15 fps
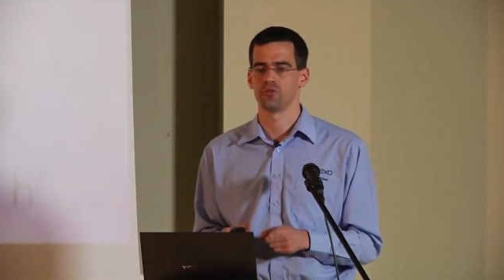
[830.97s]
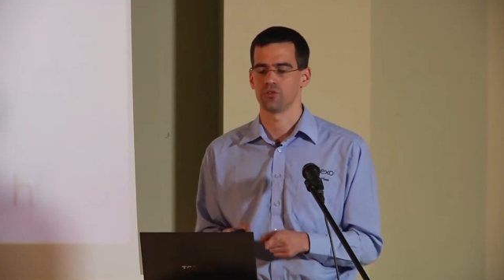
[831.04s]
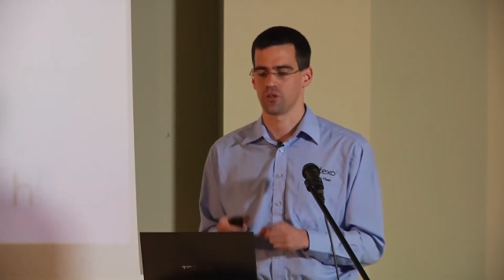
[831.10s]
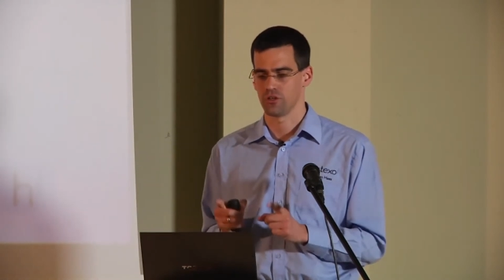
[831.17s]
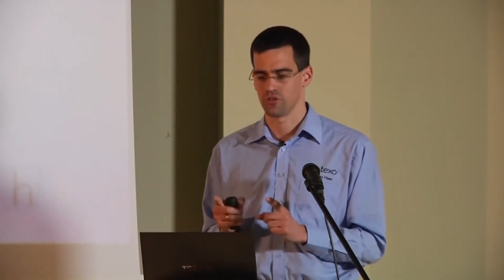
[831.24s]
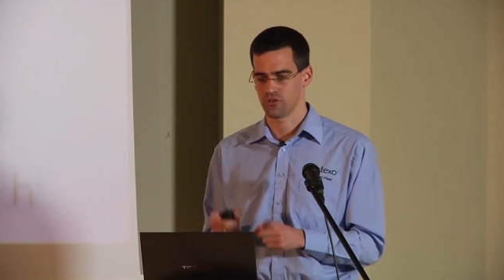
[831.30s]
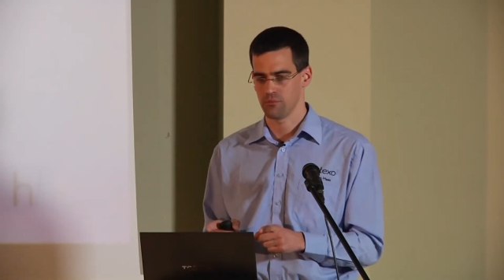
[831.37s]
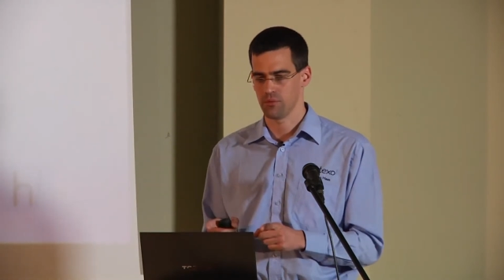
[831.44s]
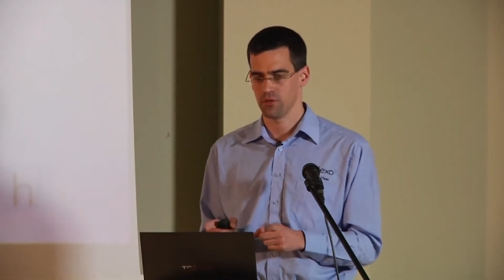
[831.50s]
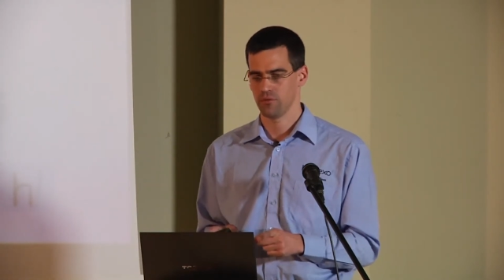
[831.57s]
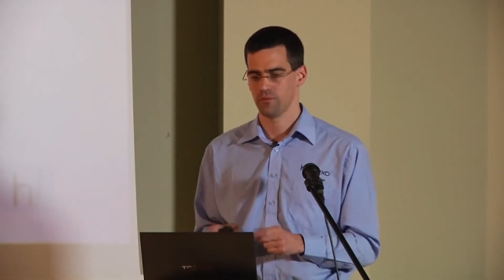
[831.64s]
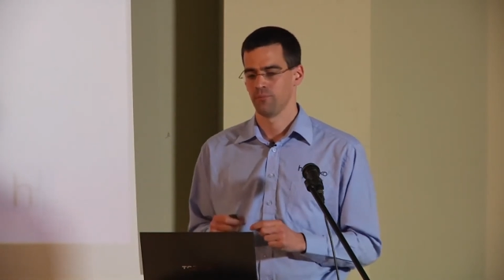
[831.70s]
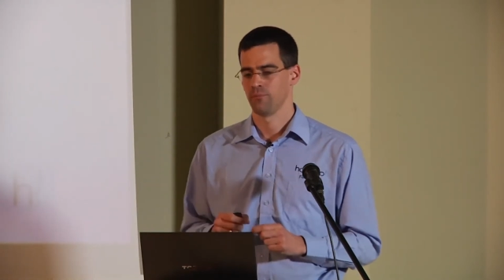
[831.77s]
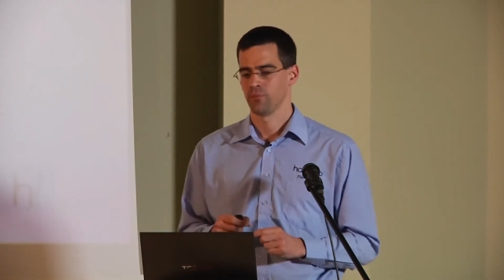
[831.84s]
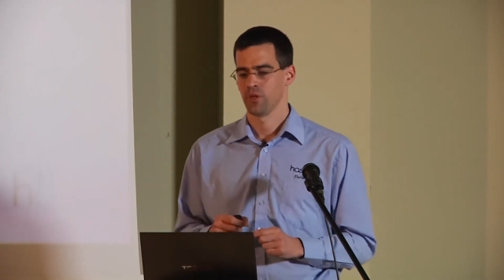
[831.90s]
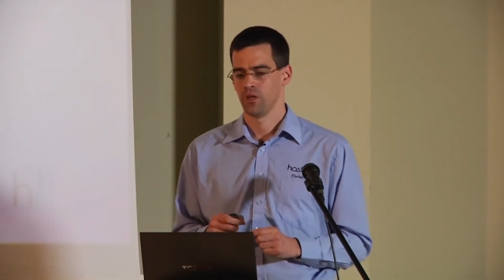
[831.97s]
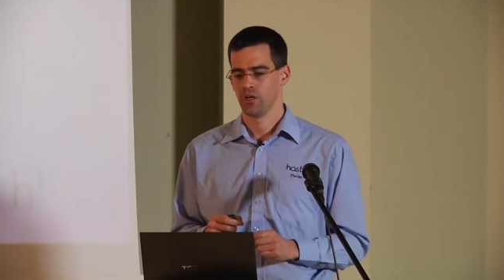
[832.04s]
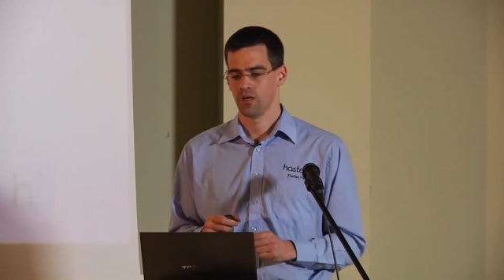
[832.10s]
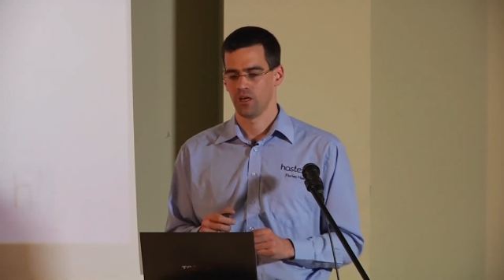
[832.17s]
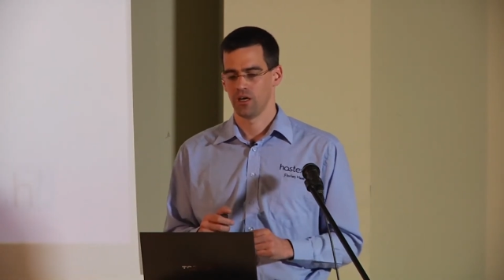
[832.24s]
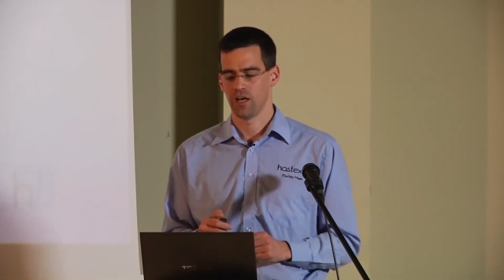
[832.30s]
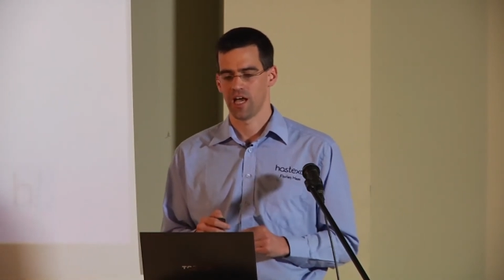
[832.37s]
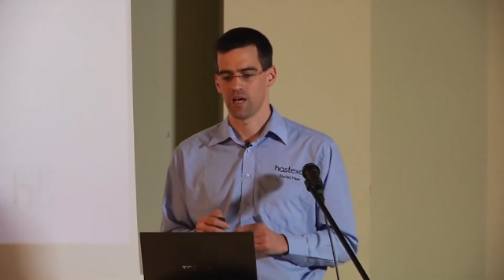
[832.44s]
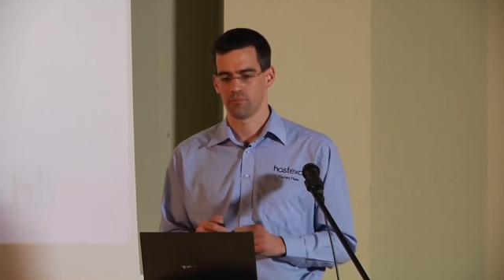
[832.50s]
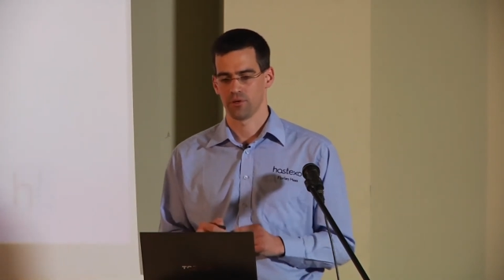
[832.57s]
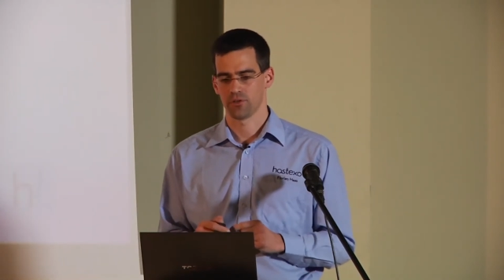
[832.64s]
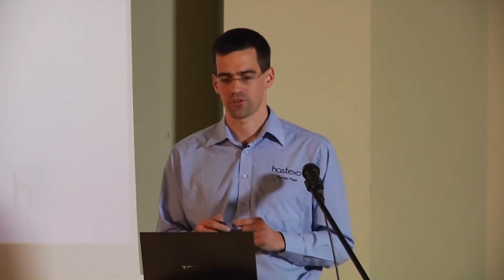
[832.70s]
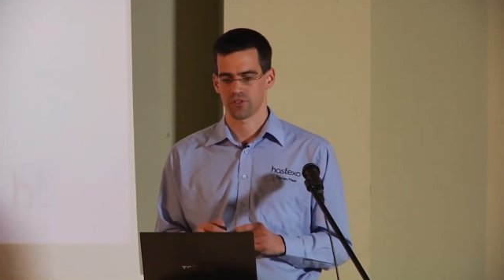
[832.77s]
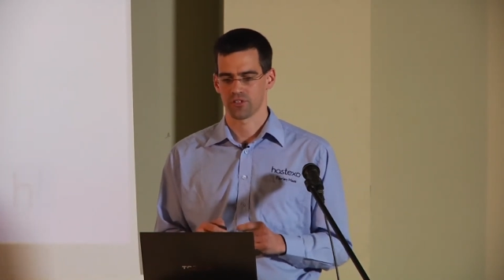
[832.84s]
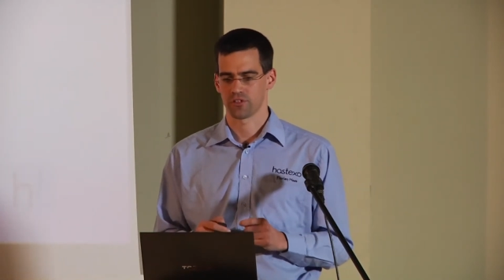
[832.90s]
to contribute. Add
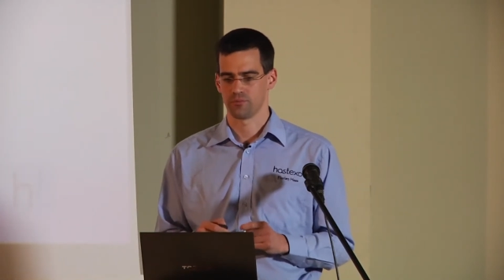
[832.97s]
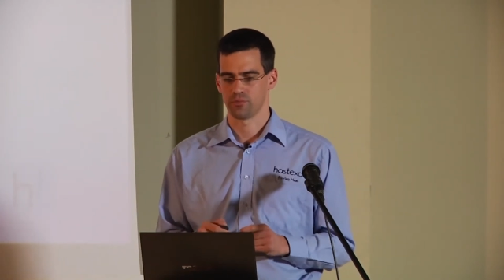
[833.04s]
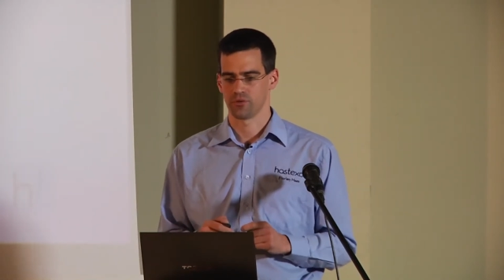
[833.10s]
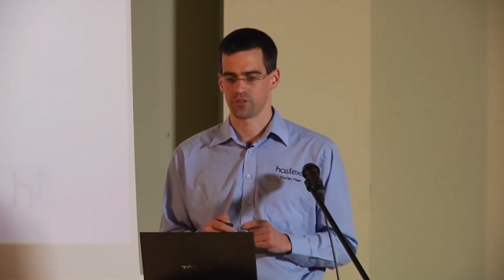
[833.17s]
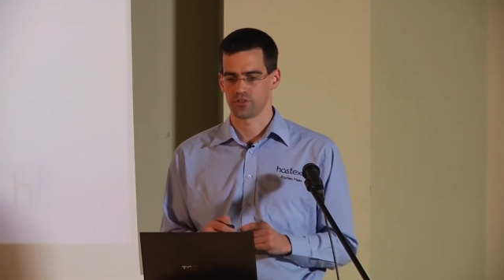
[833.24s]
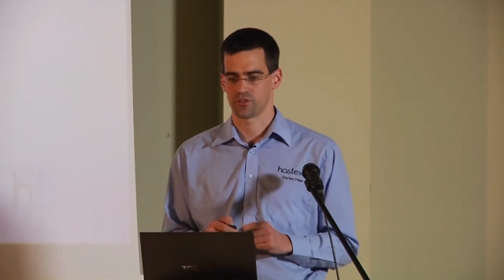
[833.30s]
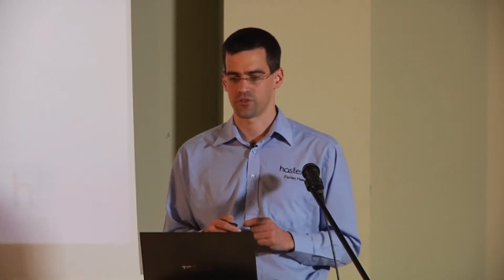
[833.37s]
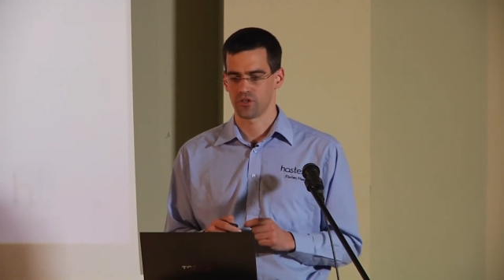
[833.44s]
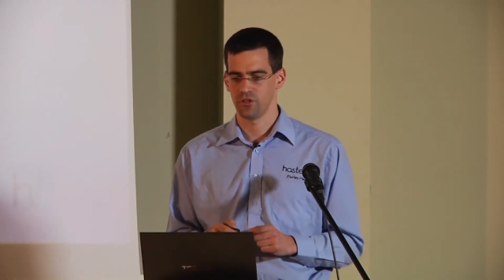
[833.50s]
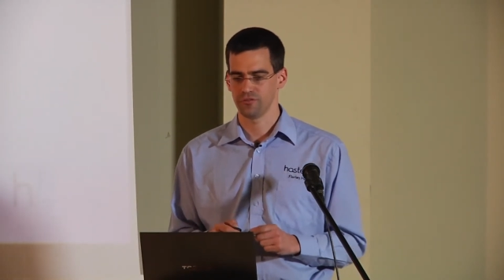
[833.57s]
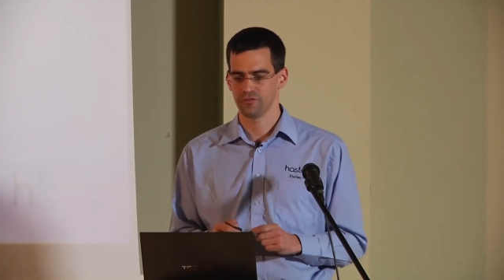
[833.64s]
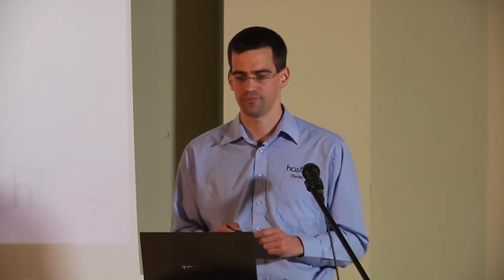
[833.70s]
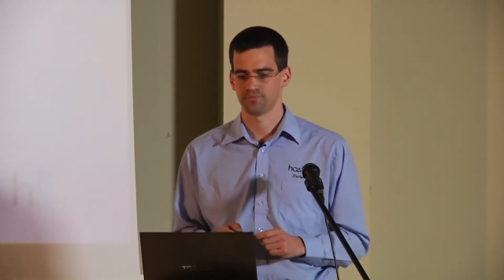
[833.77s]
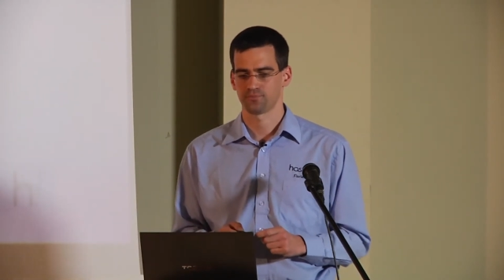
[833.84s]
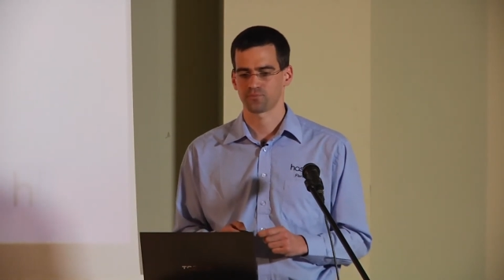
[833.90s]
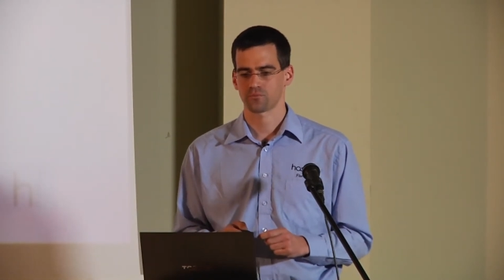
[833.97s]
Postgres support to Trove.